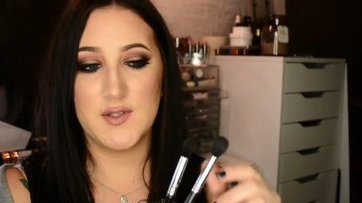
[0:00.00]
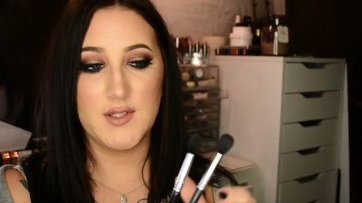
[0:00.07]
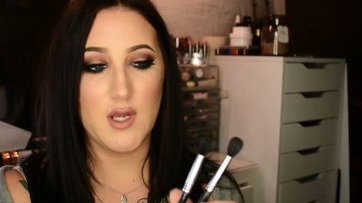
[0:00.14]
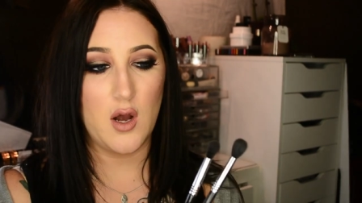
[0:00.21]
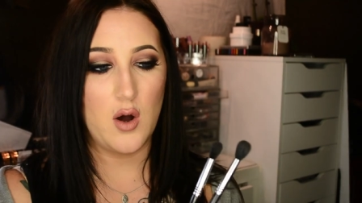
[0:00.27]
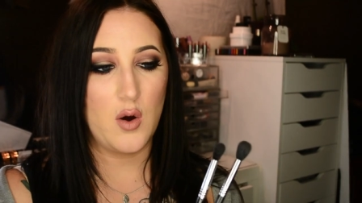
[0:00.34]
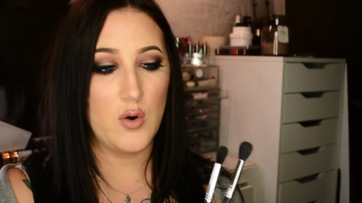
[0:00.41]

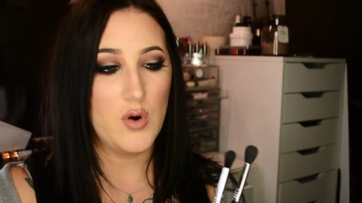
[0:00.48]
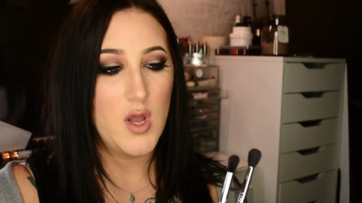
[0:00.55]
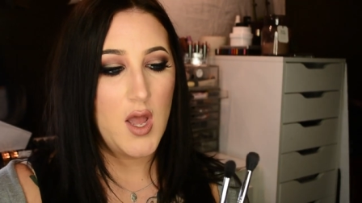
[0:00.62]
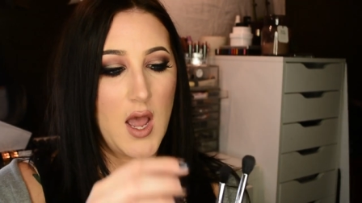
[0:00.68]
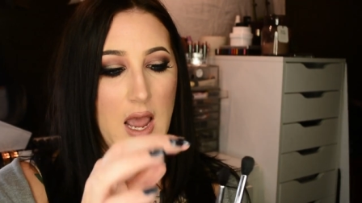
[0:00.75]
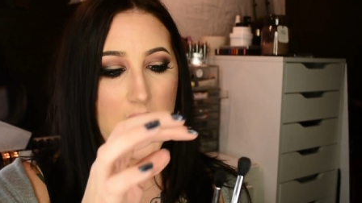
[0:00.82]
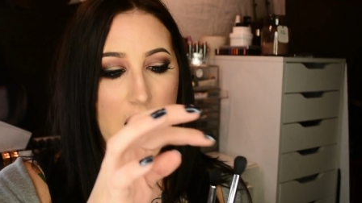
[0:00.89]
So
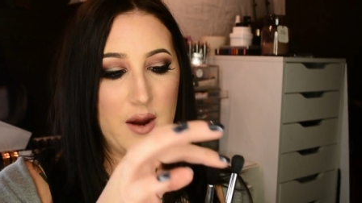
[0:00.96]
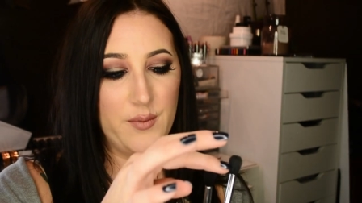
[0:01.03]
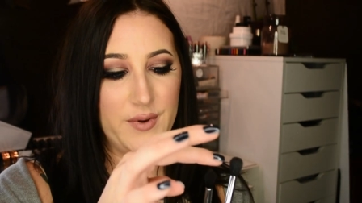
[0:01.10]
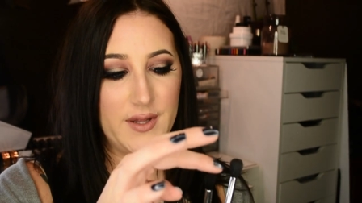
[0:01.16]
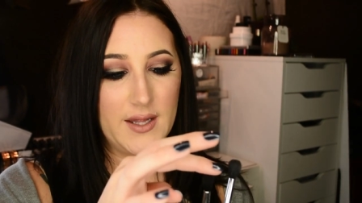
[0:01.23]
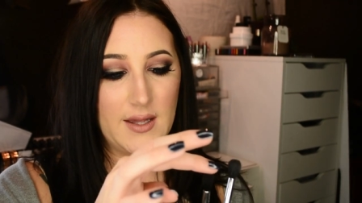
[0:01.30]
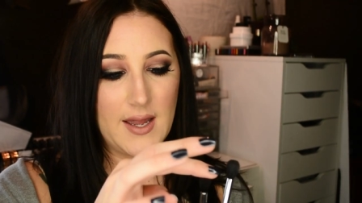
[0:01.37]
I
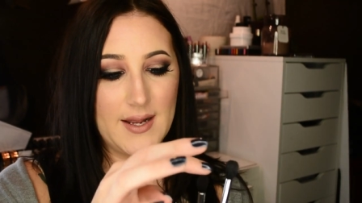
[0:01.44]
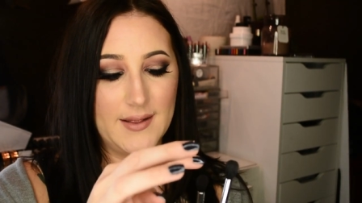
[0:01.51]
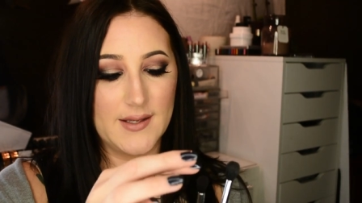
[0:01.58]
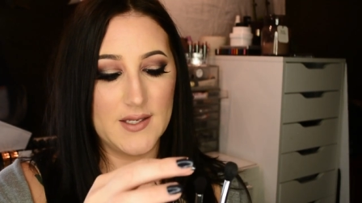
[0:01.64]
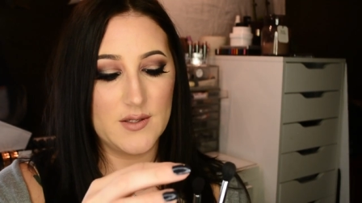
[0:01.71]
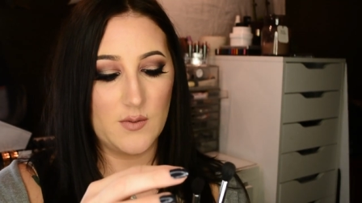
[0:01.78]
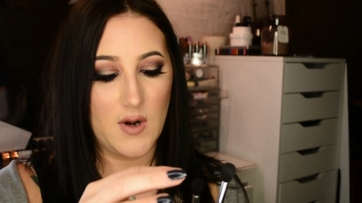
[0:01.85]
really like
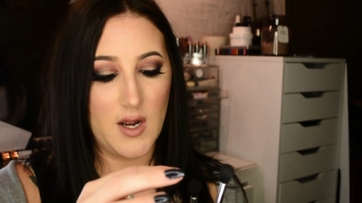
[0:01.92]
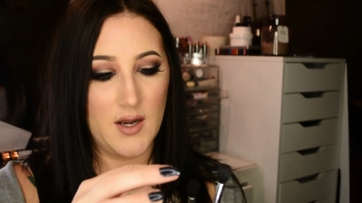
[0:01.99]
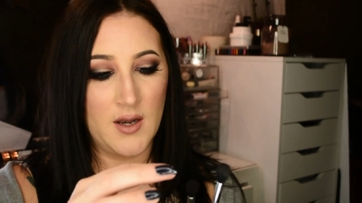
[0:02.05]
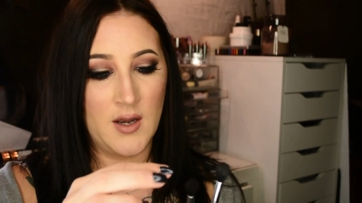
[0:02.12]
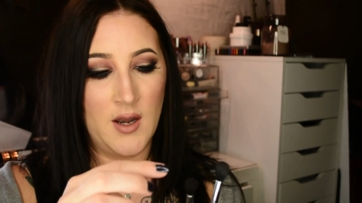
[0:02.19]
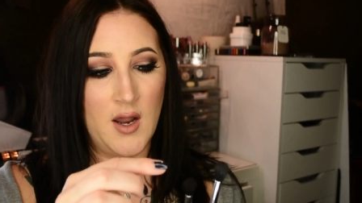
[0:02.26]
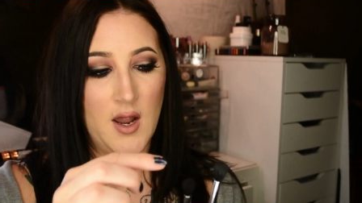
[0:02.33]
this
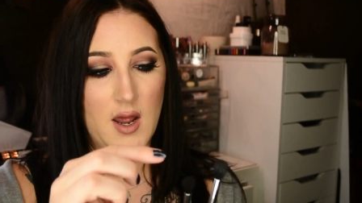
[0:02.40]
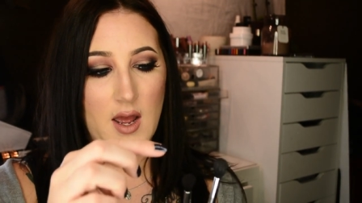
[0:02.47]
one,